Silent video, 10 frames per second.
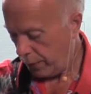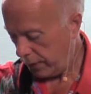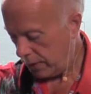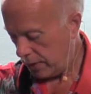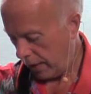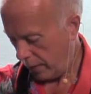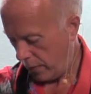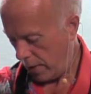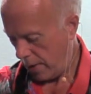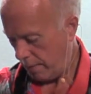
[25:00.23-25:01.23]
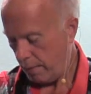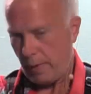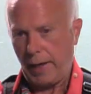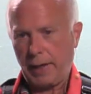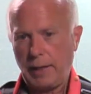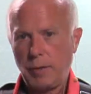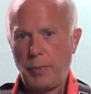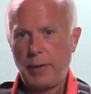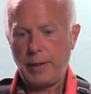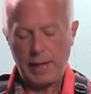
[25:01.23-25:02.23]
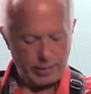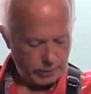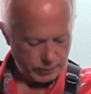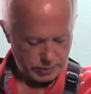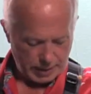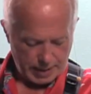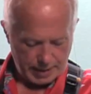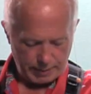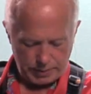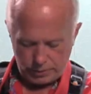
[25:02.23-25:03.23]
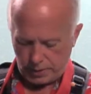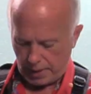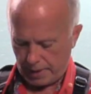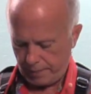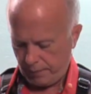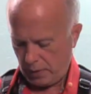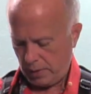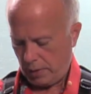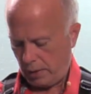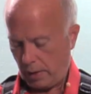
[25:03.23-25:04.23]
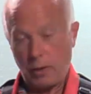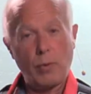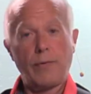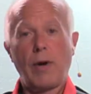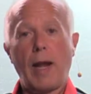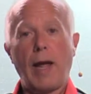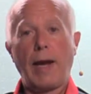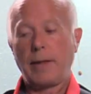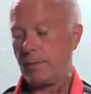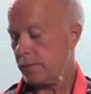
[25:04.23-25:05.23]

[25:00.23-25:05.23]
the second one on, I can either put it down here on the side, either side, or wherever I like.